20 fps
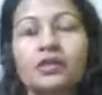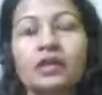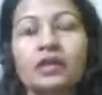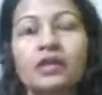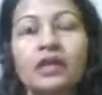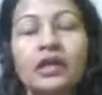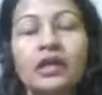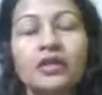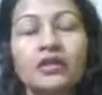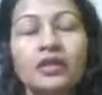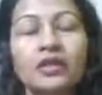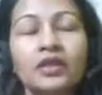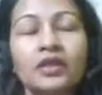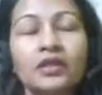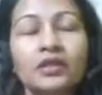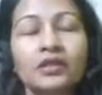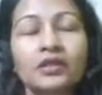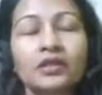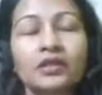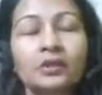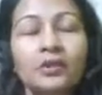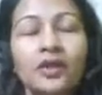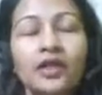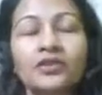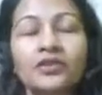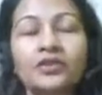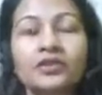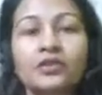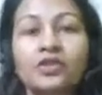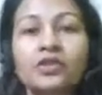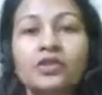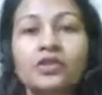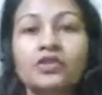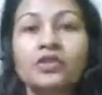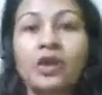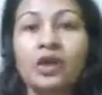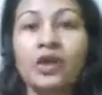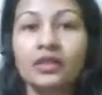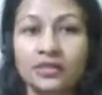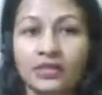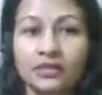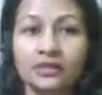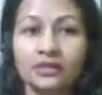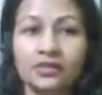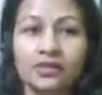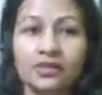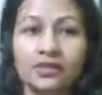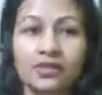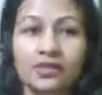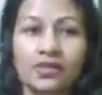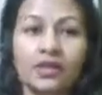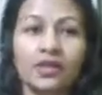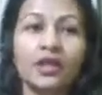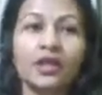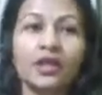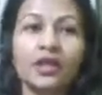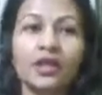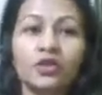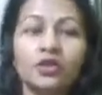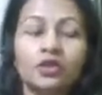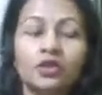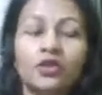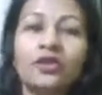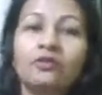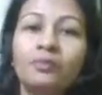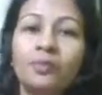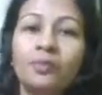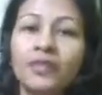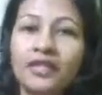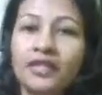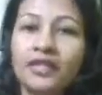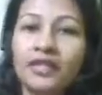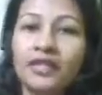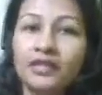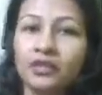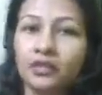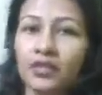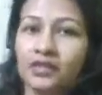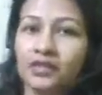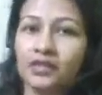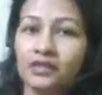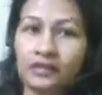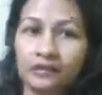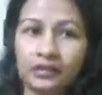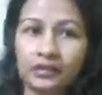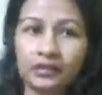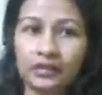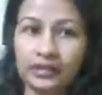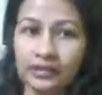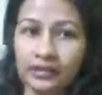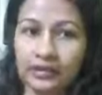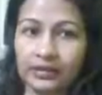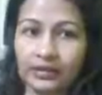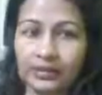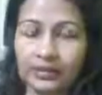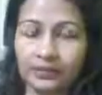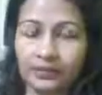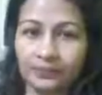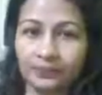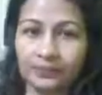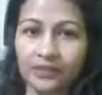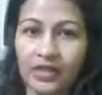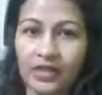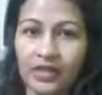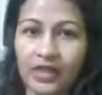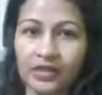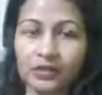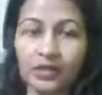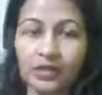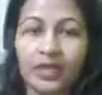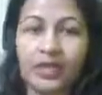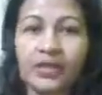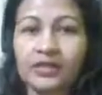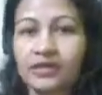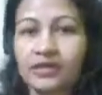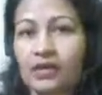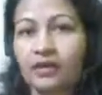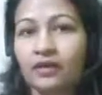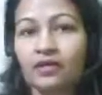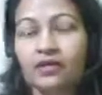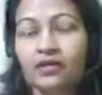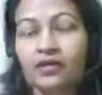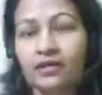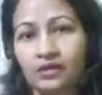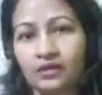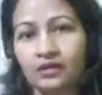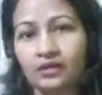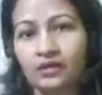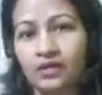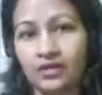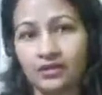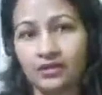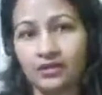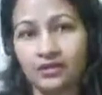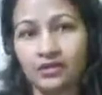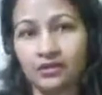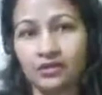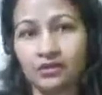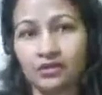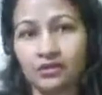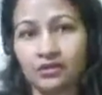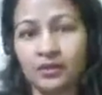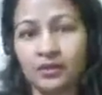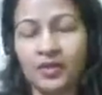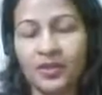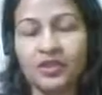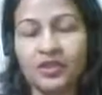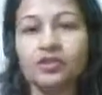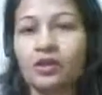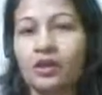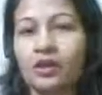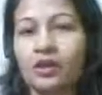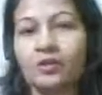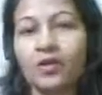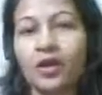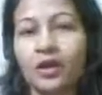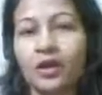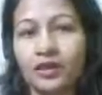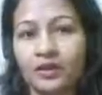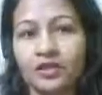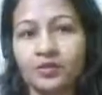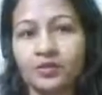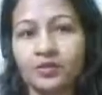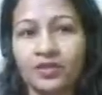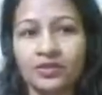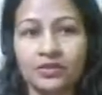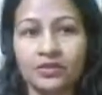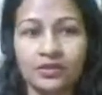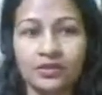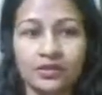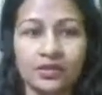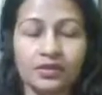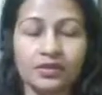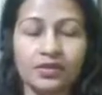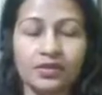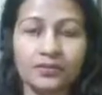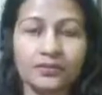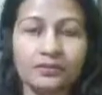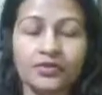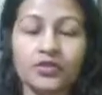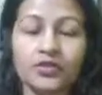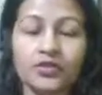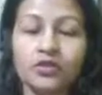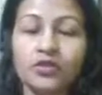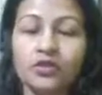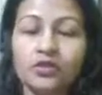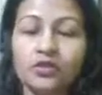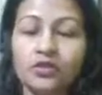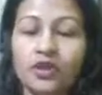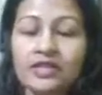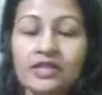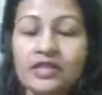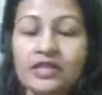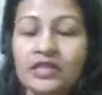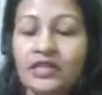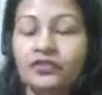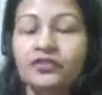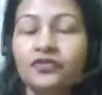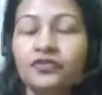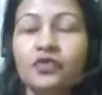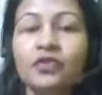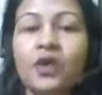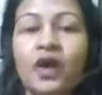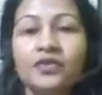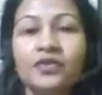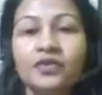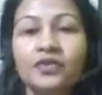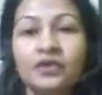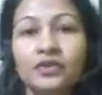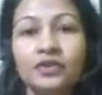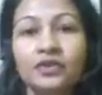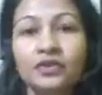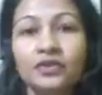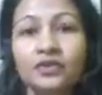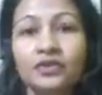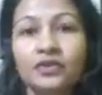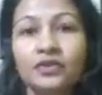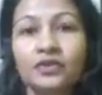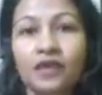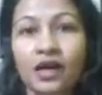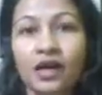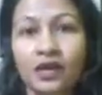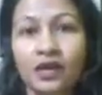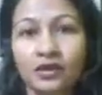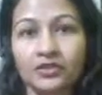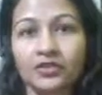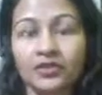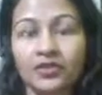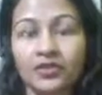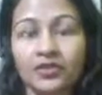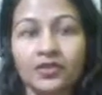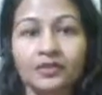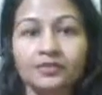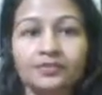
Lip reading: another thing is that the brain uses concepts to give meaning to external things as well as our internal sensations based on our prior experiences. So let's say if you have an increased heart rate,